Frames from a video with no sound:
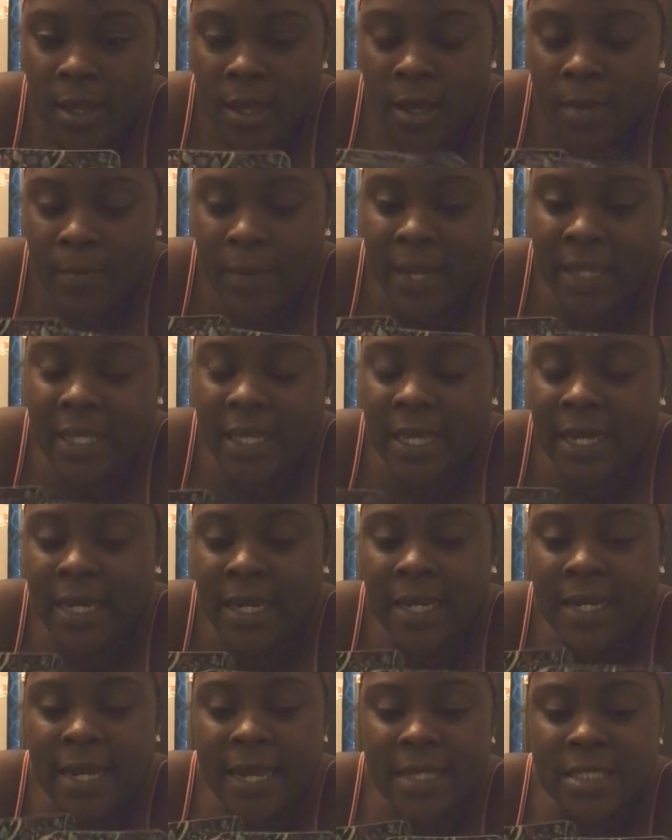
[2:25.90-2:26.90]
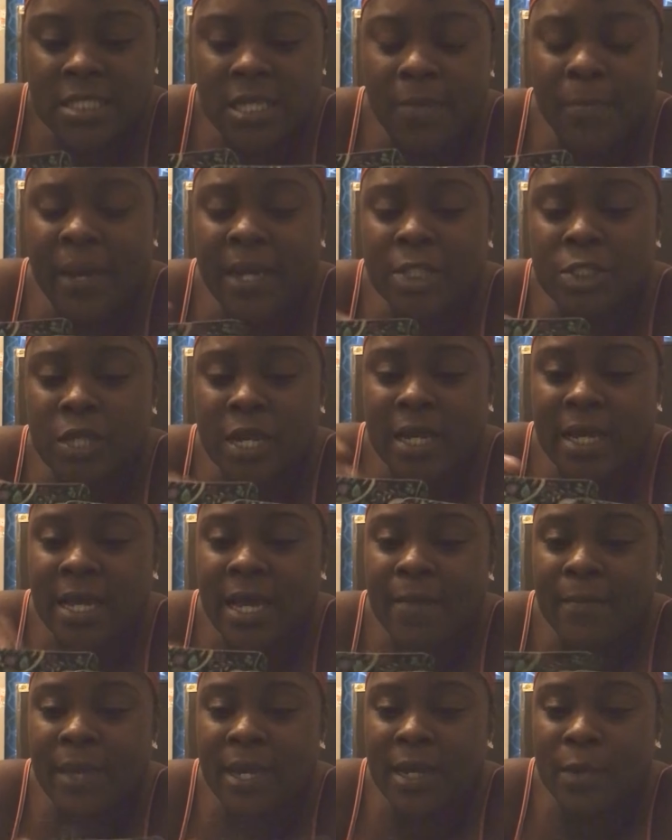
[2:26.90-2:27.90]
but at the end of the day, somebody trying to
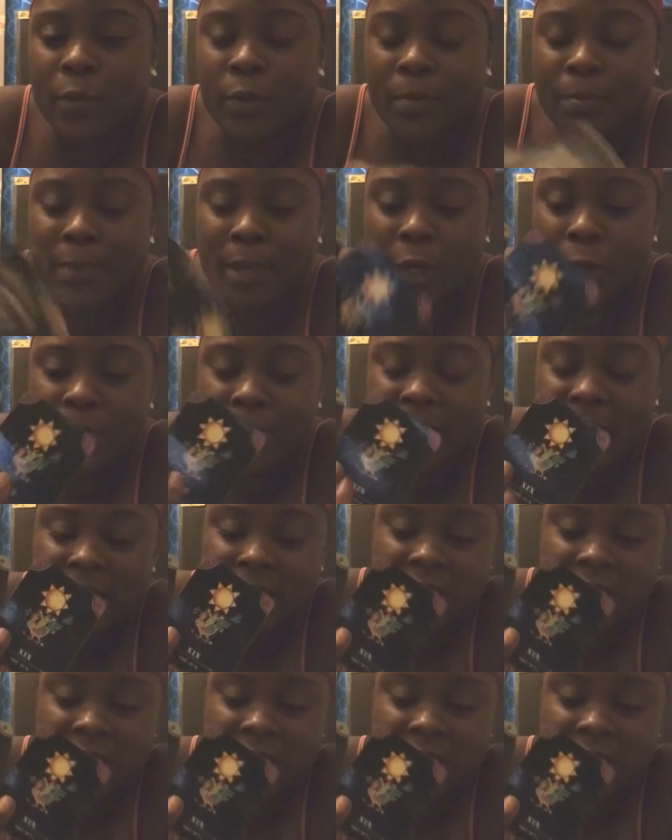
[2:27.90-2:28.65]
come in and rebuild because